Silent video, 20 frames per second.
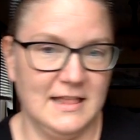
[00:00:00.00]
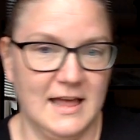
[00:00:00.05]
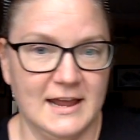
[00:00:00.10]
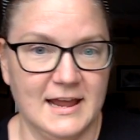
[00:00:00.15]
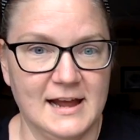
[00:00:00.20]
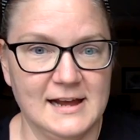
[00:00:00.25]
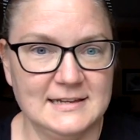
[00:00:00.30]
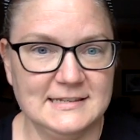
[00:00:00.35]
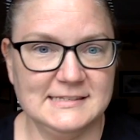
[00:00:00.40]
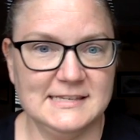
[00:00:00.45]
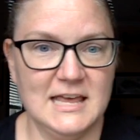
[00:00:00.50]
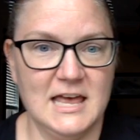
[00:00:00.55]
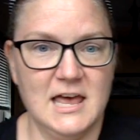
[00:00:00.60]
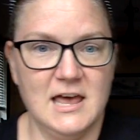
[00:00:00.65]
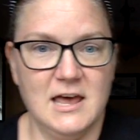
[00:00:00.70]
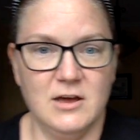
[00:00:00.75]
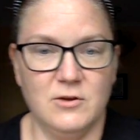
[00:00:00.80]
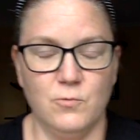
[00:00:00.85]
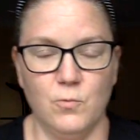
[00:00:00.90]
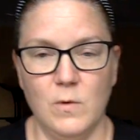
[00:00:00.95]
like I
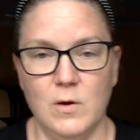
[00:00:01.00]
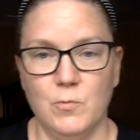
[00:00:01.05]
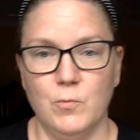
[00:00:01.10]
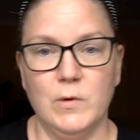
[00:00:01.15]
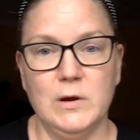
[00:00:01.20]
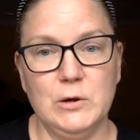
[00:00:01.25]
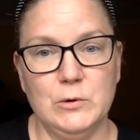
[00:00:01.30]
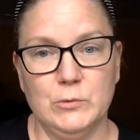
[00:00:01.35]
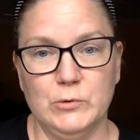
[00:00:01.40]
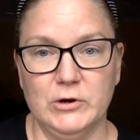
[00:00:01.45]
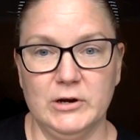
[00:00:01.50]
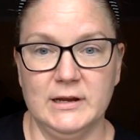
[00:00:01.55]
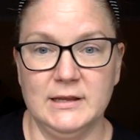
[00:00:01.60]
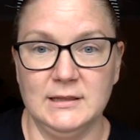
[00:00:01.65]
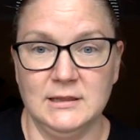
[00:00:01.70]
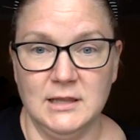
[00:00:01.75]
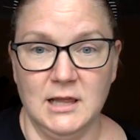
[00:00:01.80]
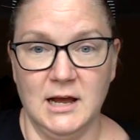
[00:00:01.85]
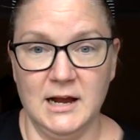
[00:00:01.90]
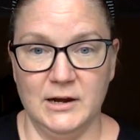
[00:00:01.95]
said, when we were
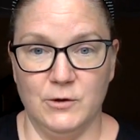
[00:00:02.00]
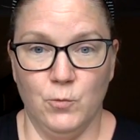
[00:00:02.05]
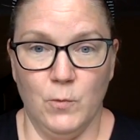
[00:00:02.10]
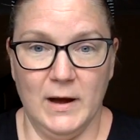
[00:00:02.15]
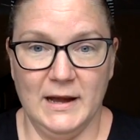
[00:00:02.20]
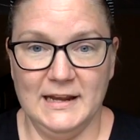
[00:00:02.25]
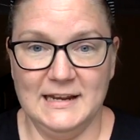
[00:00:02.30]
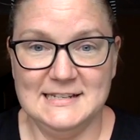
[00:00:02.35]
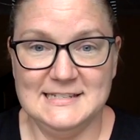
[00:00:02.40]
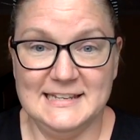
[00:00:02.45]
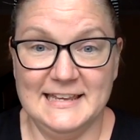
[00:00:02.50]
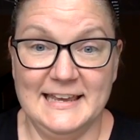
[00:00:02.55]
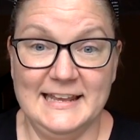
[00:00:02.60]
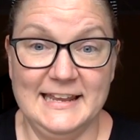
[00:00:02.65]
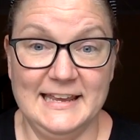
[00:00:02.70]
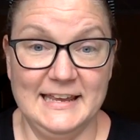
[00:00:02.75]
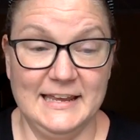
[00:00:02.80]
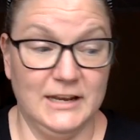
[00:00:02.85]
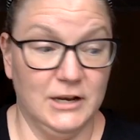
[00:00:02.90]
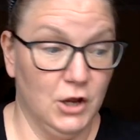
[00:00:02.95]
in line waiting to get
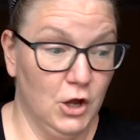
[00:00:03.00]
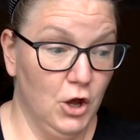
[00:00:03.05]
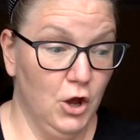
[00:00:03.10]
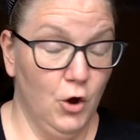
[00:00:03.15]
in,